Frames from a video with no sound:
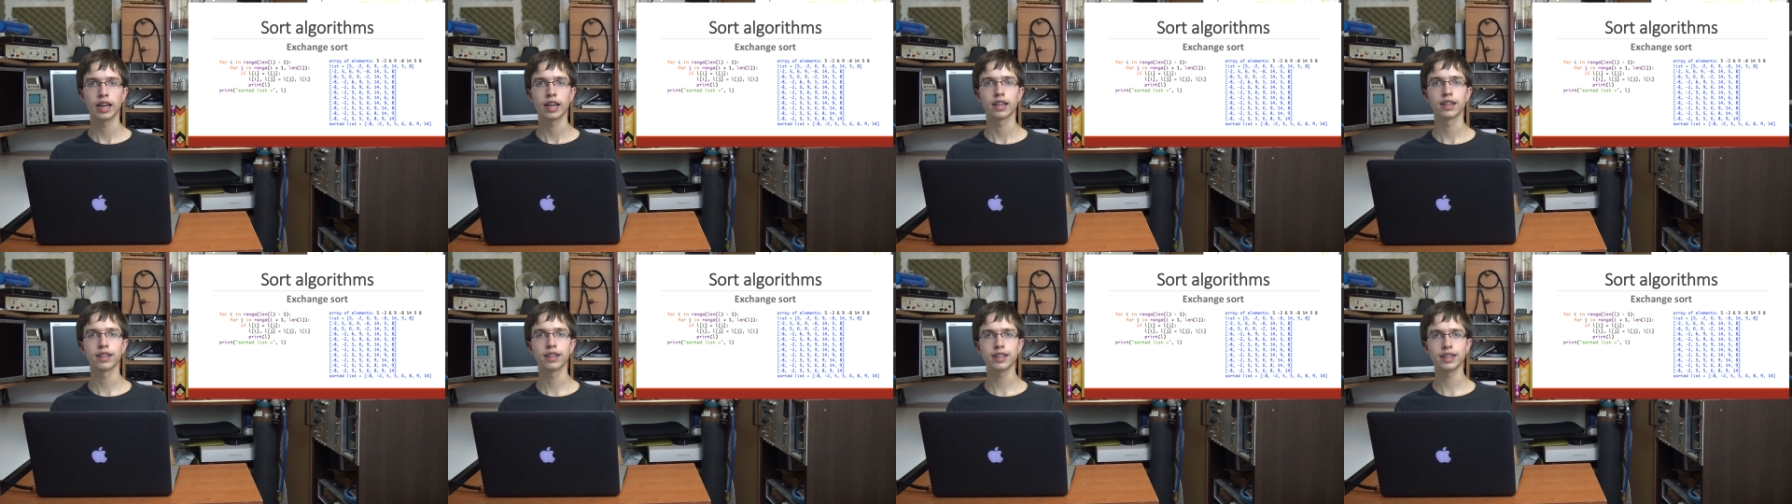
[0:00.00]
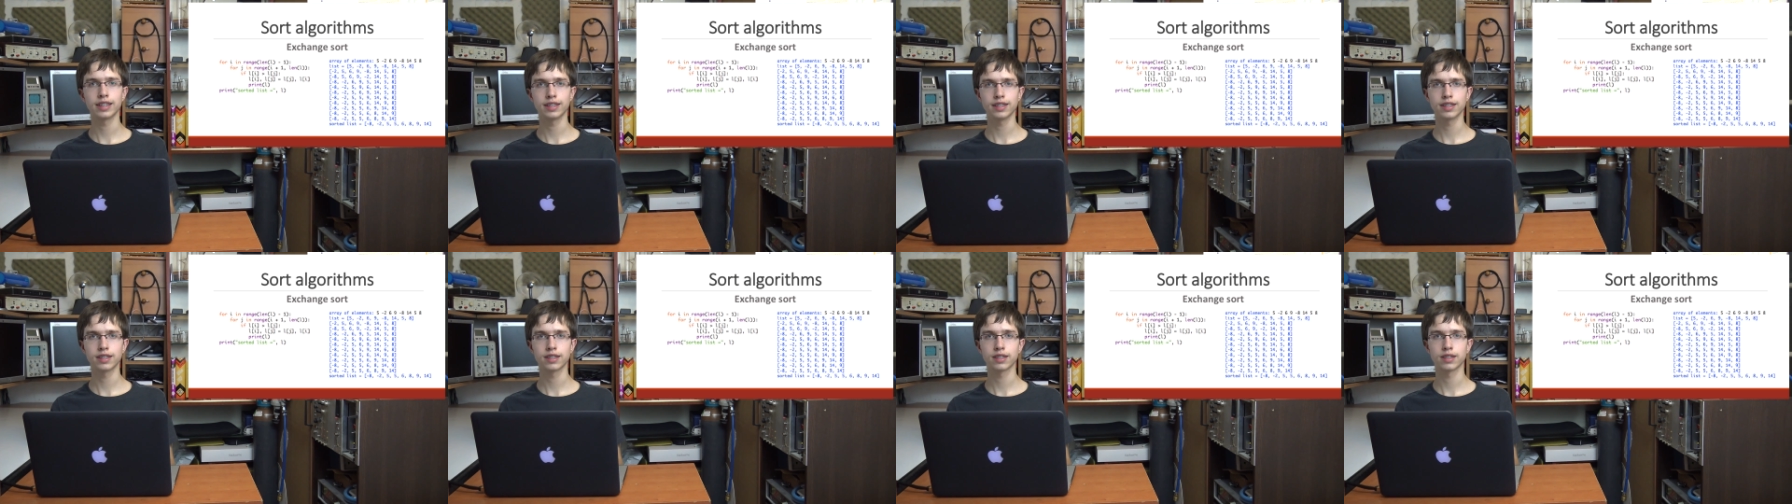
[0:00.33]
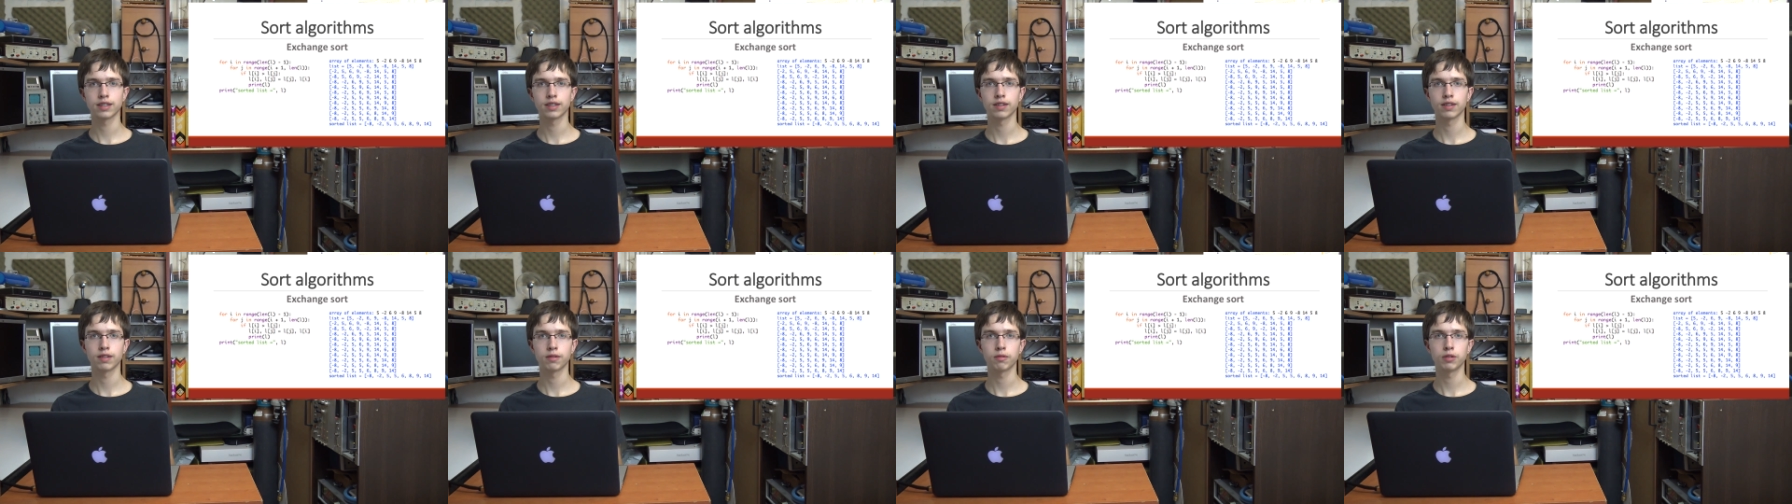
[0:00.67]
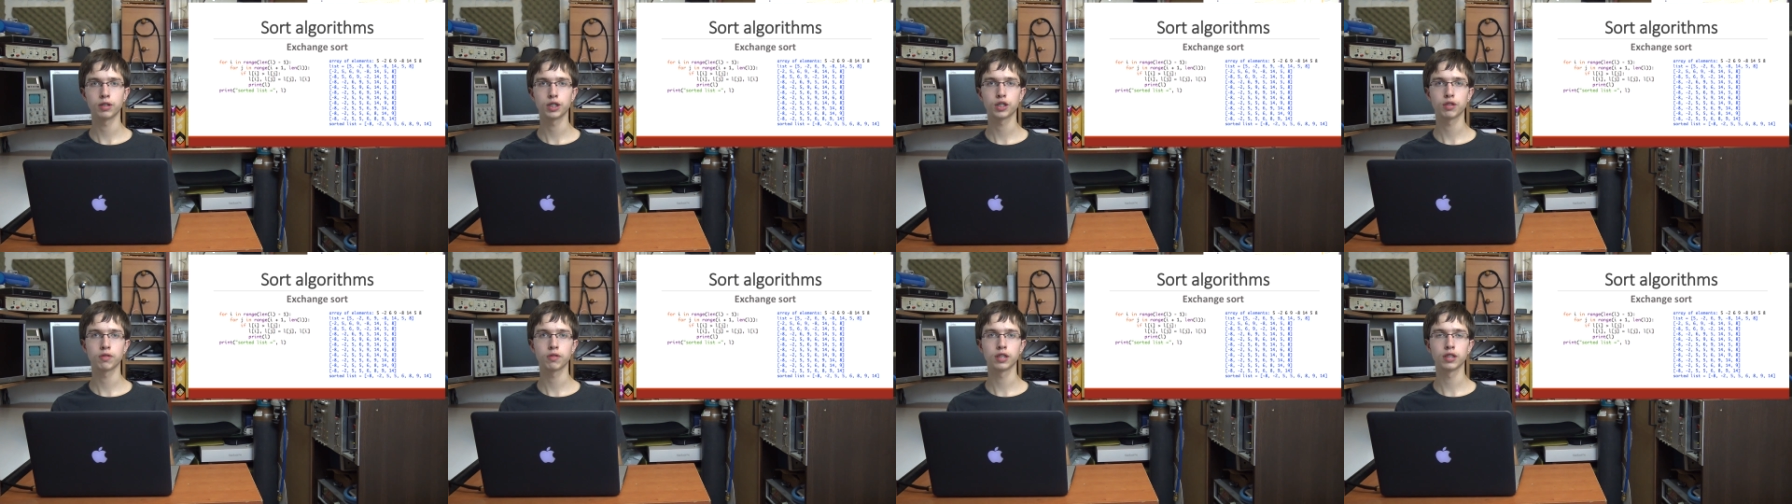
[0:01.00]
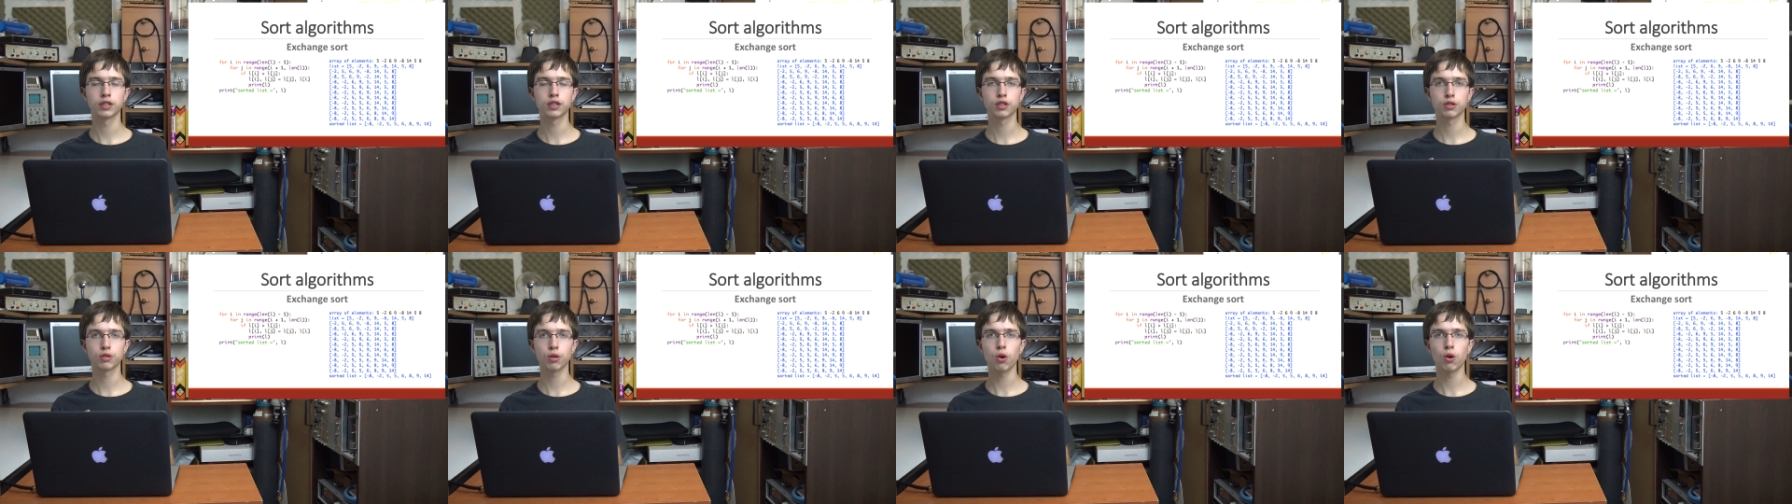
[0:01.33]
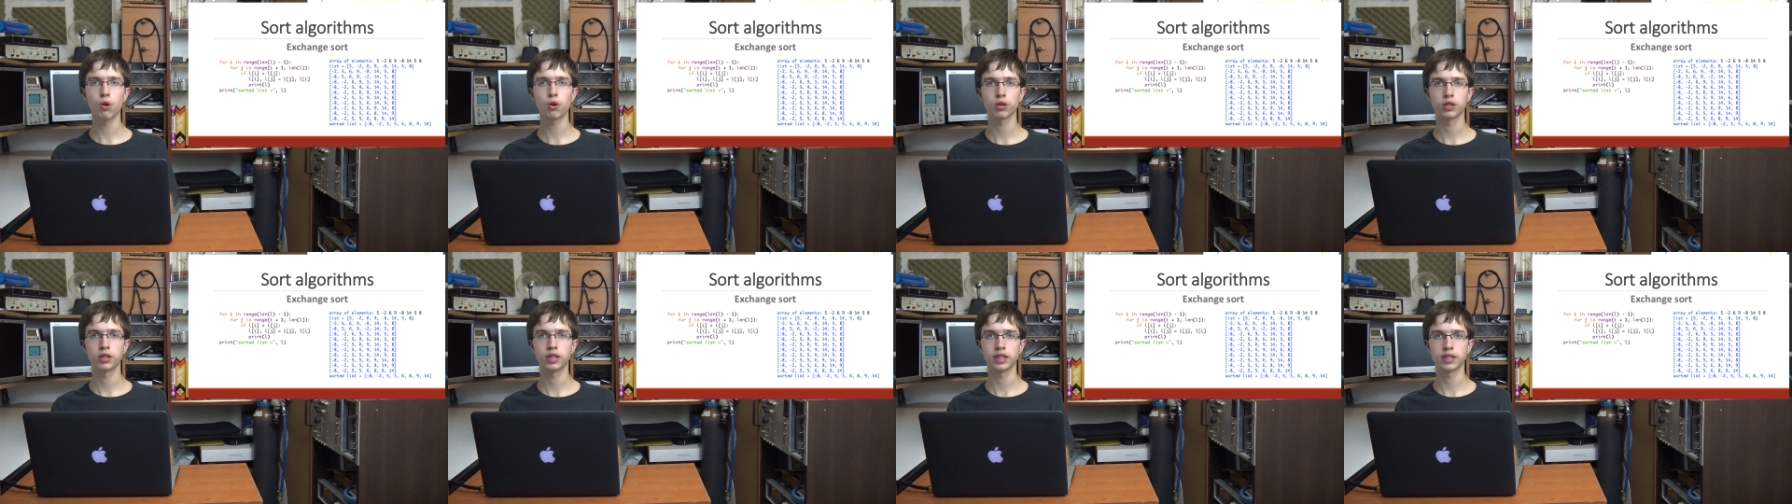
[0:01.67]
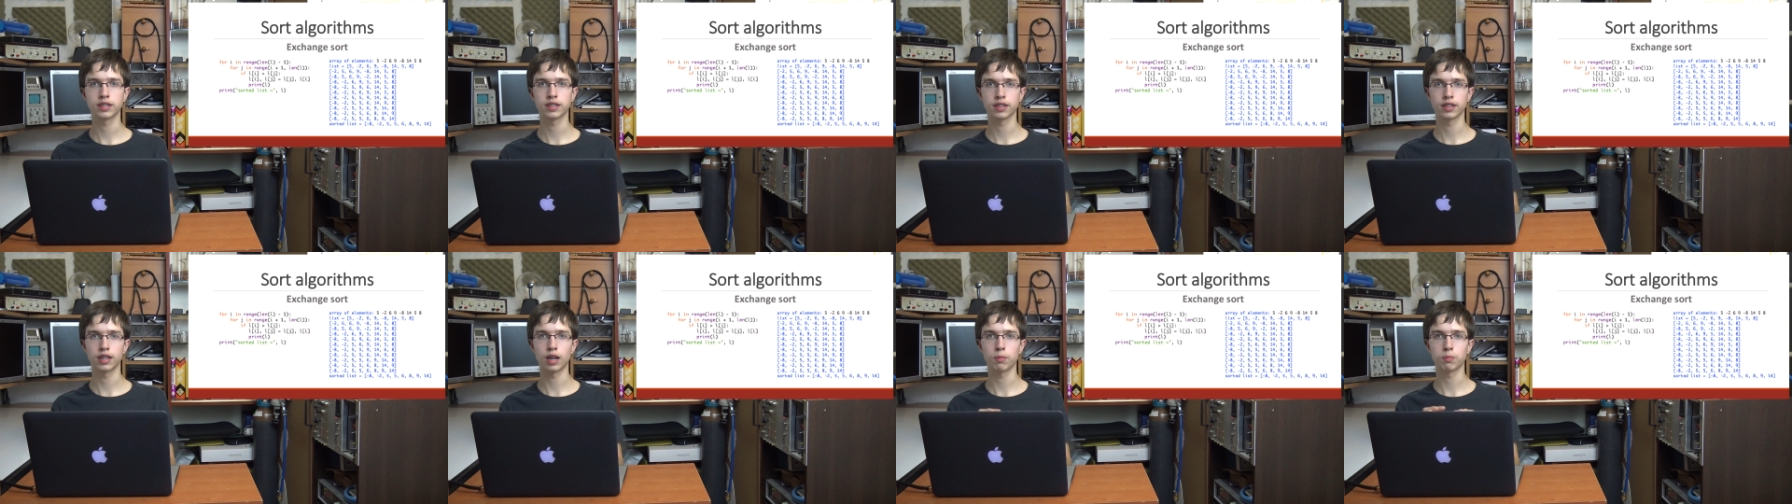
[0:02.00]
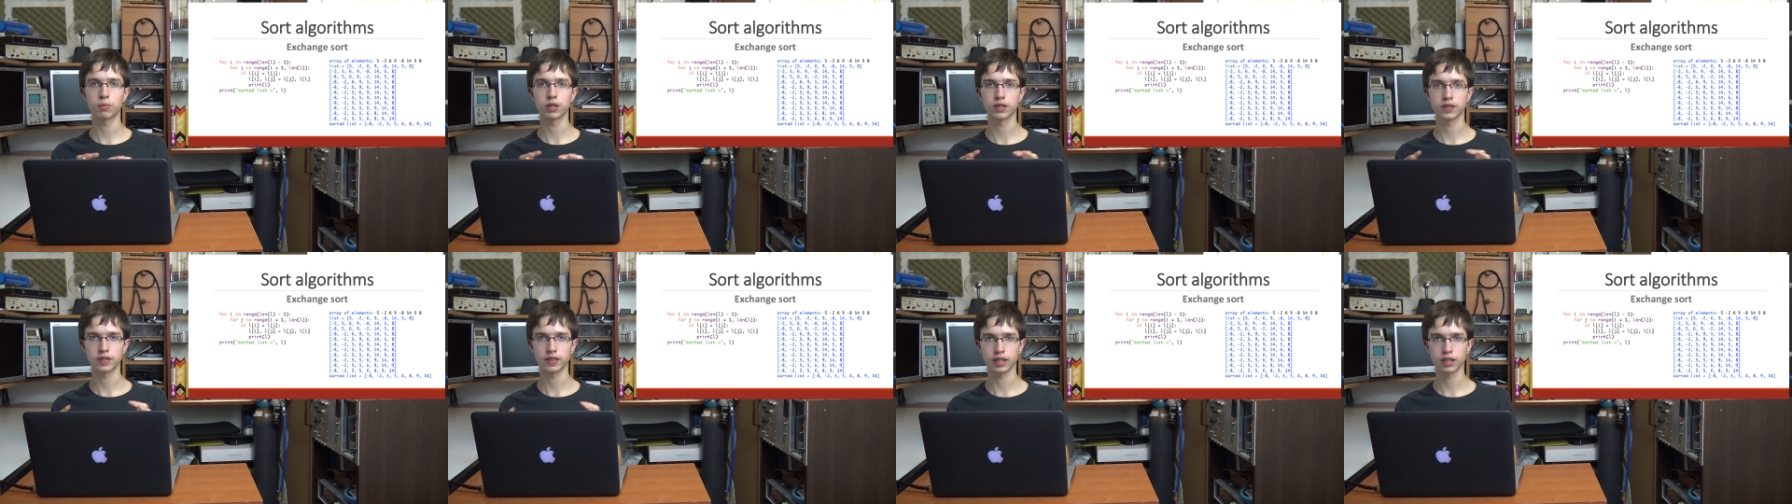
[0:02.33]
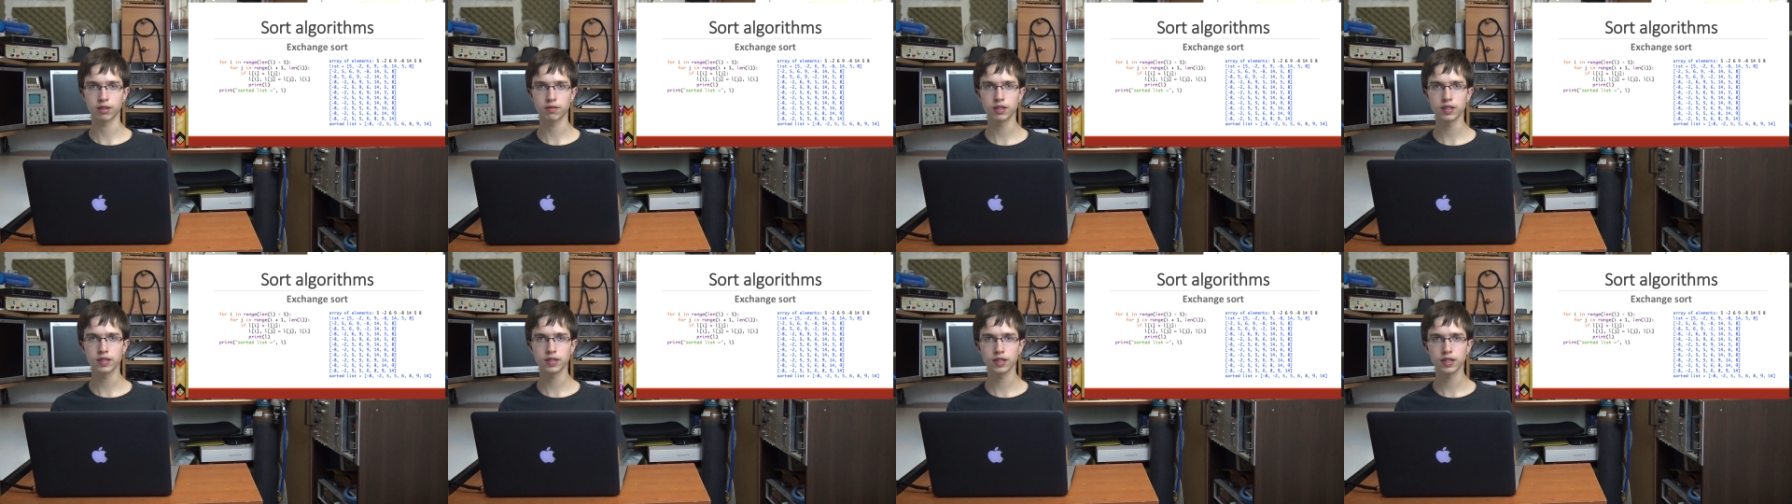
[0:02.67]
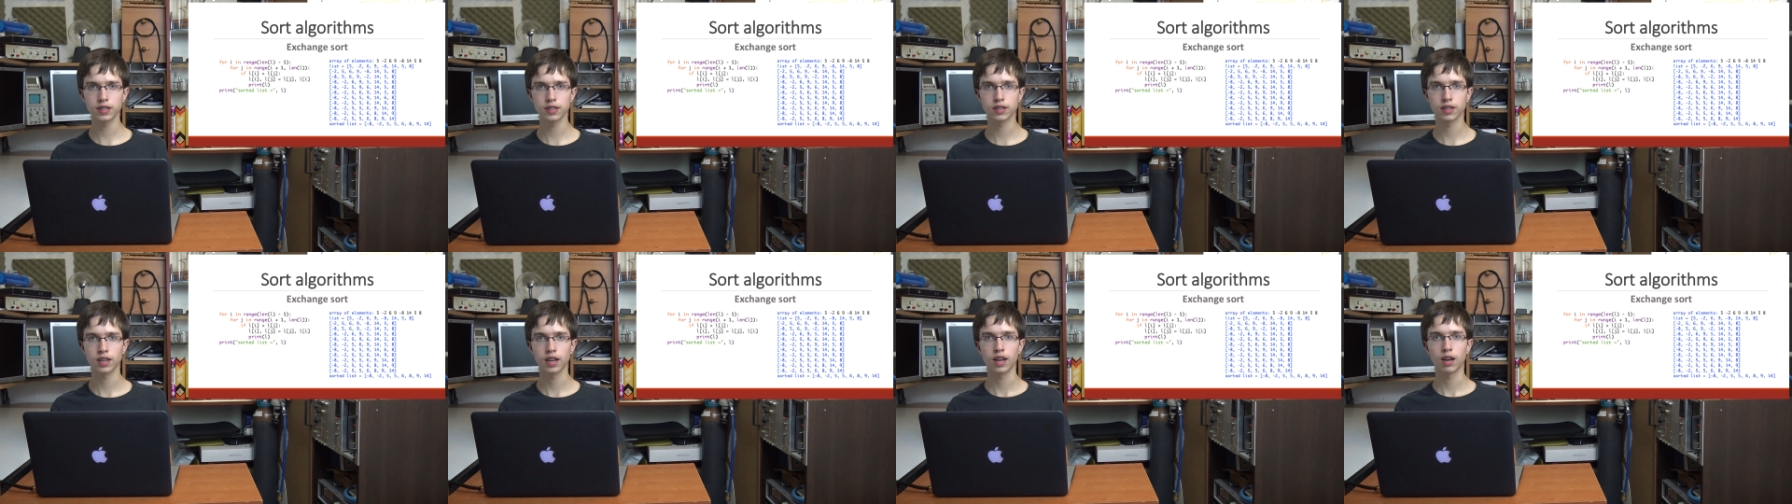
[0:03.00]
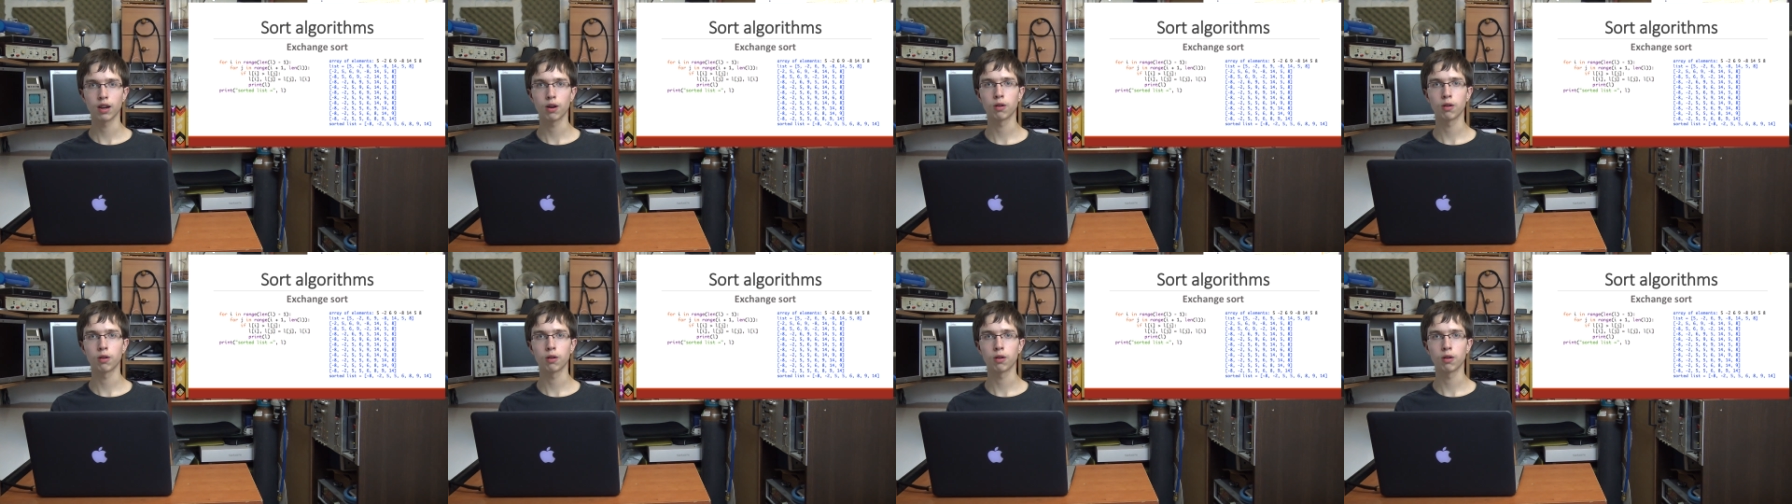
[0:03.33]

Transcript: lists which will store these number sequences